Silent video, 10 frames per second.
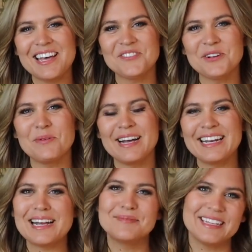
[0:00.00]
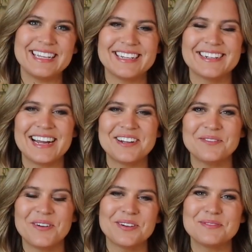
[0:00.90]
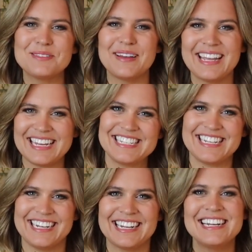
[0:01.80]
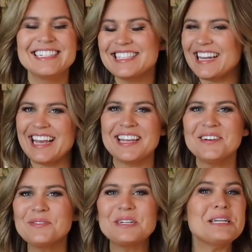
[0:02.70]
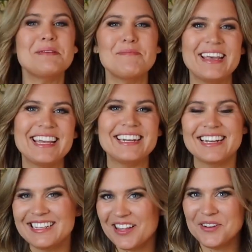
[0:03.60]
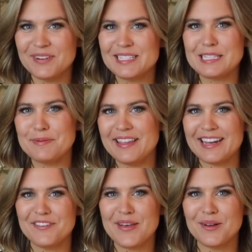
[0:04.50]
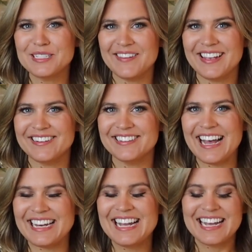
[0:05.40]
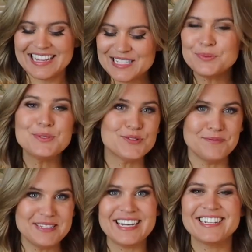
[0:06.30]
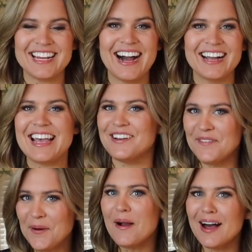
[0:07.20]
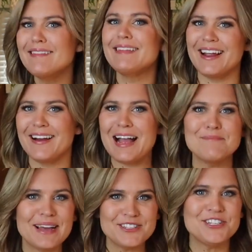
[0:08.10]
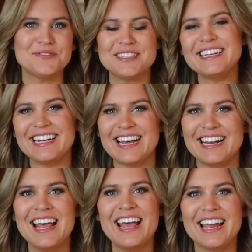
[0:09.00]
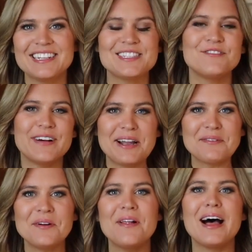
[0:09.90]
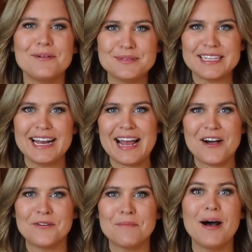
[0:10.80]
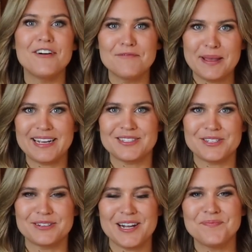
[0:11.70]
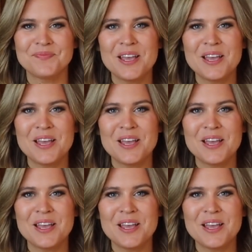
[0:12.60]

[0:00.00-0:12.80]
Hey everyone, Emily here and welcome to my kitchen. Today we're gonna be making another recipe that I found on the internet. This one's from TikTok and if you're on there, I bet you've seen it. It's the viral upside down puff pastry.